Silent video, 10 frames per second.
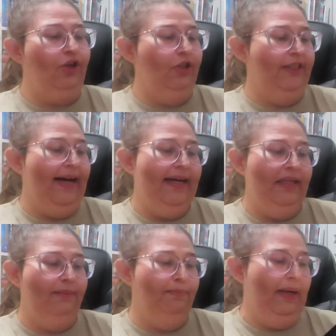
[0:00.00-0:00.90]
Are
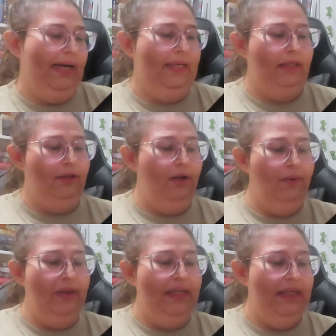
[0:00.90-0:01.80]
Dying by
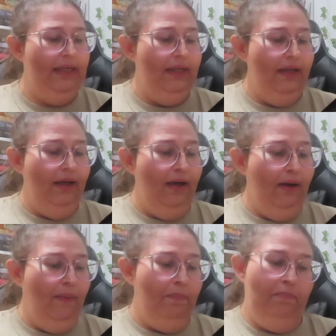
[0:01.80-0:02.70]
Chloe
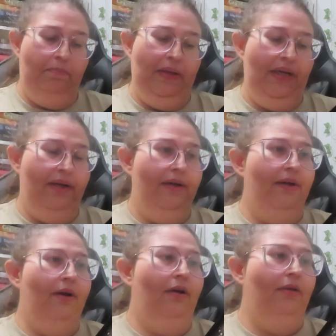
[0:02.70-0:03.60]

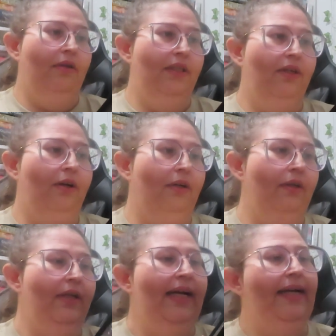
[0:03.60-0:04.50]

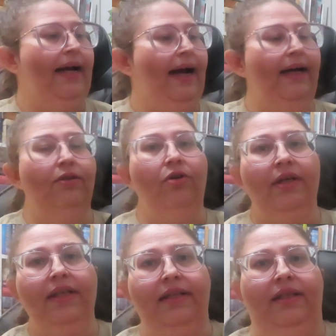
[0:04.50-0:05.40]
Penardar. And
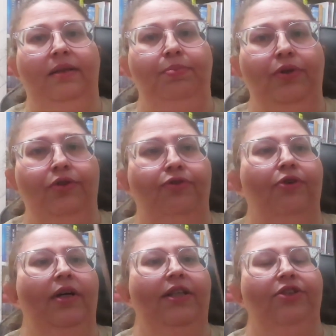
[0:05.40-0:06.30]
look at these
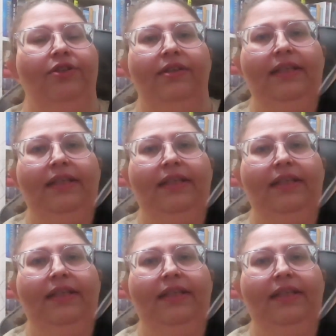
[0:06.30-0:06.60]
beautiful edges.